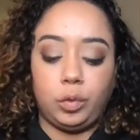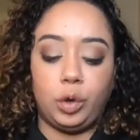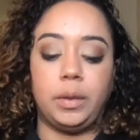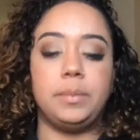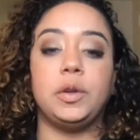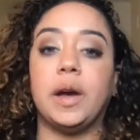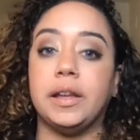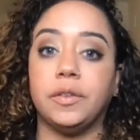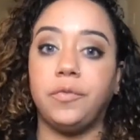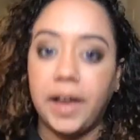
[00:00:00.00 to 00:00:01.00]
or maybe you got
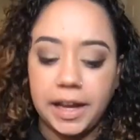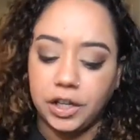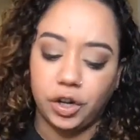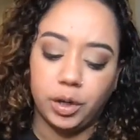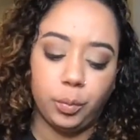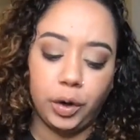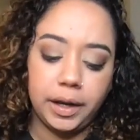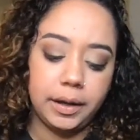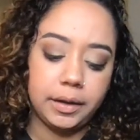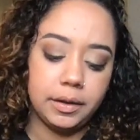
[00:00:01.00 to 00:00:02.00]
in a fight and you're on a
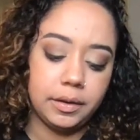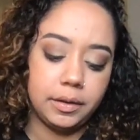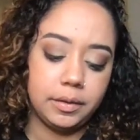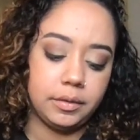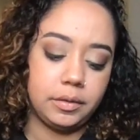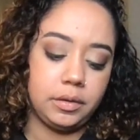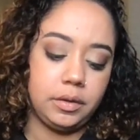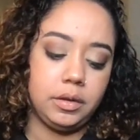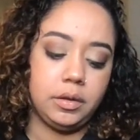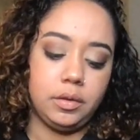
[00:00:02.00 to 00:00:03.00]
break.
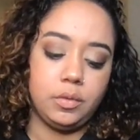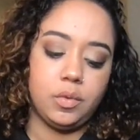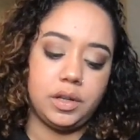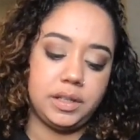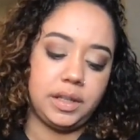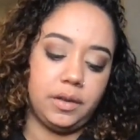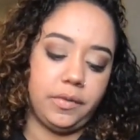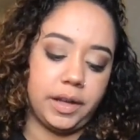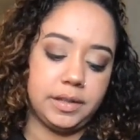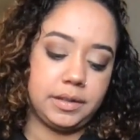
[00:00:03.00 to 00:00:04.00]
What is the
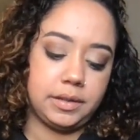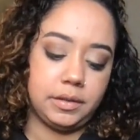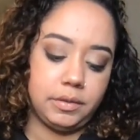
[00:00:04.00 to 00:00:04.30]
advice?